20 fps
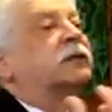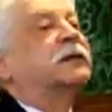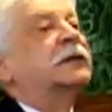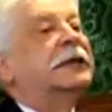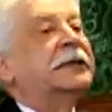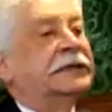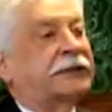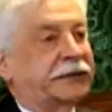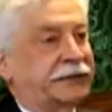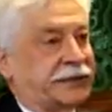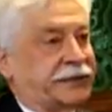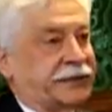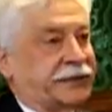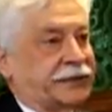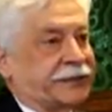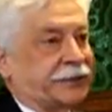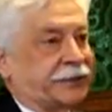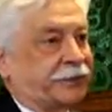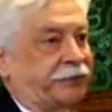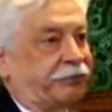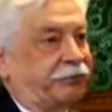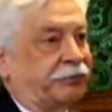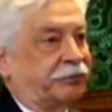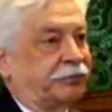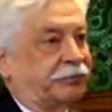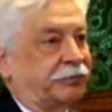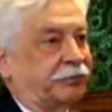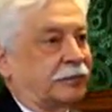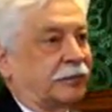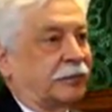of leaders
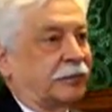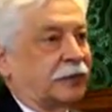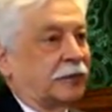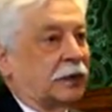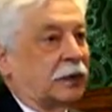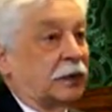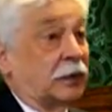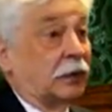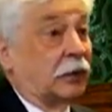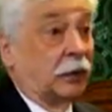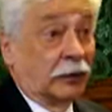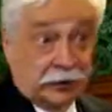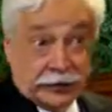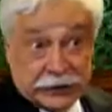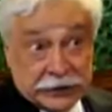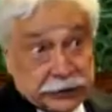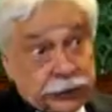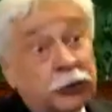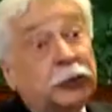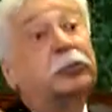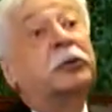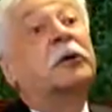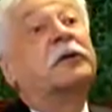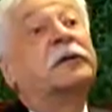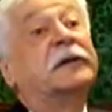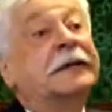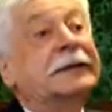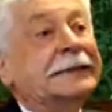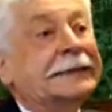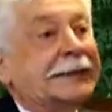or a group
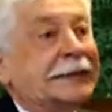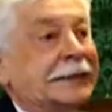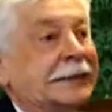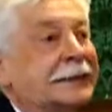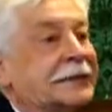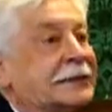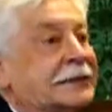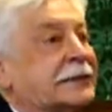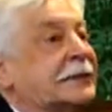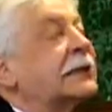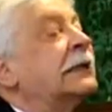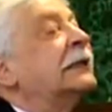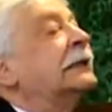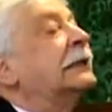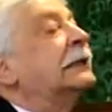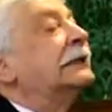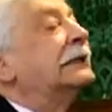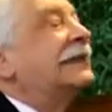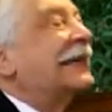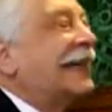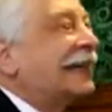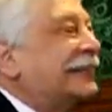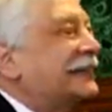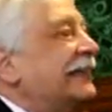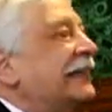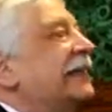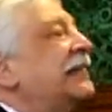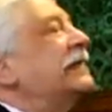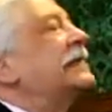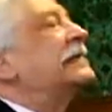of elites
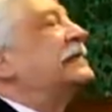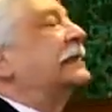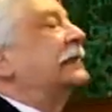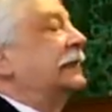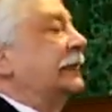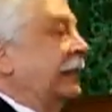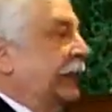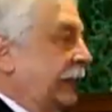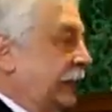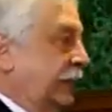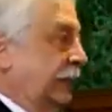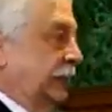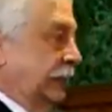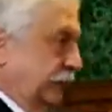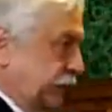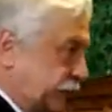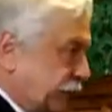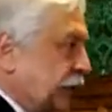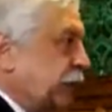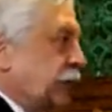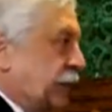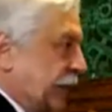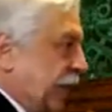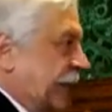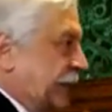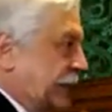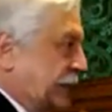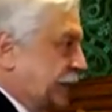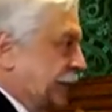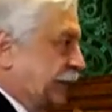can easily do
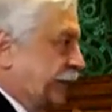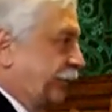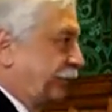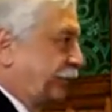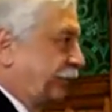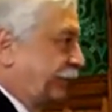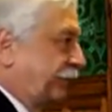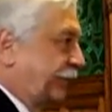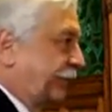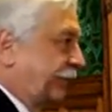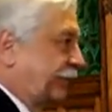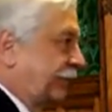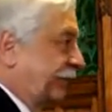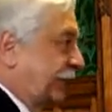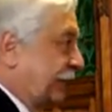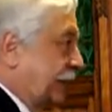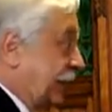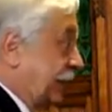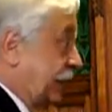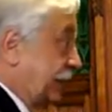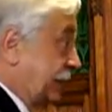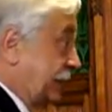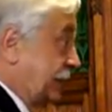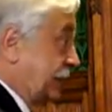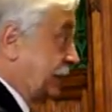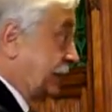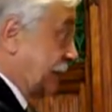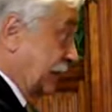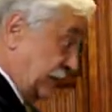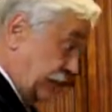that, okay,
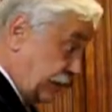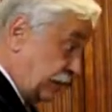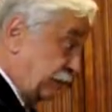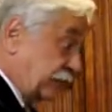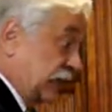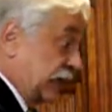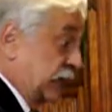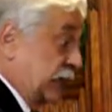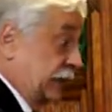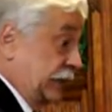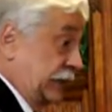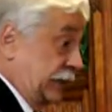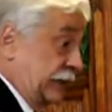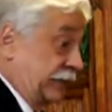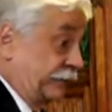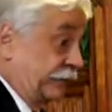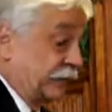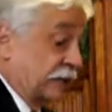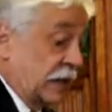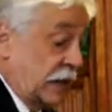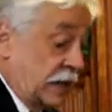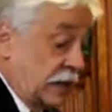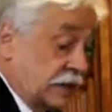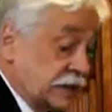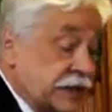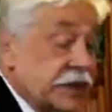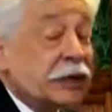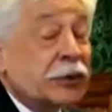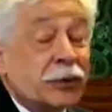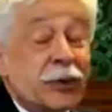in the beginning.
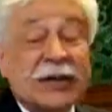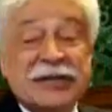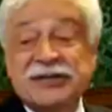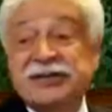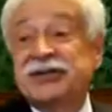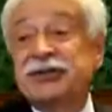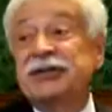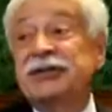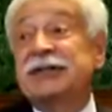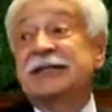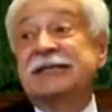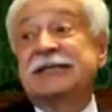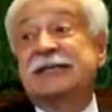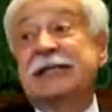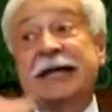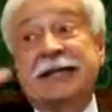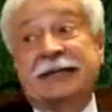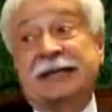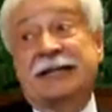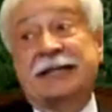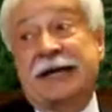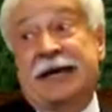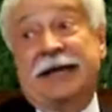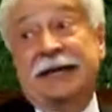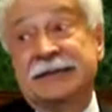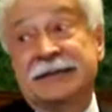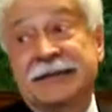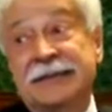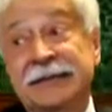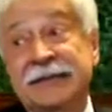The question is not
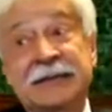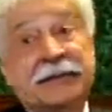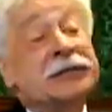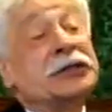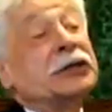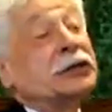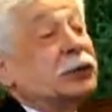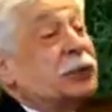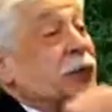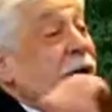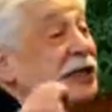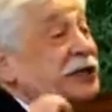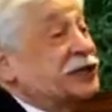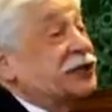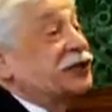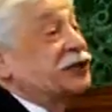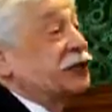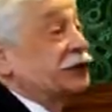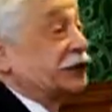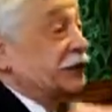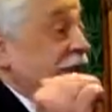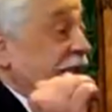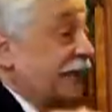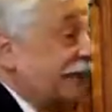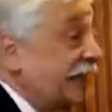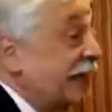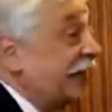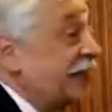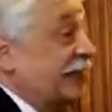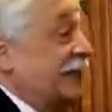that. The question
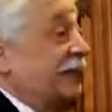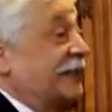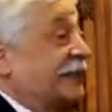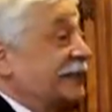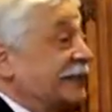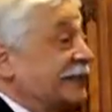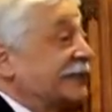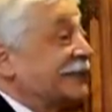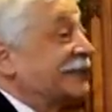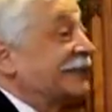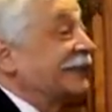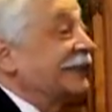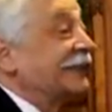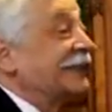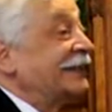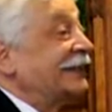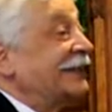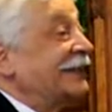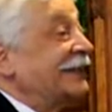is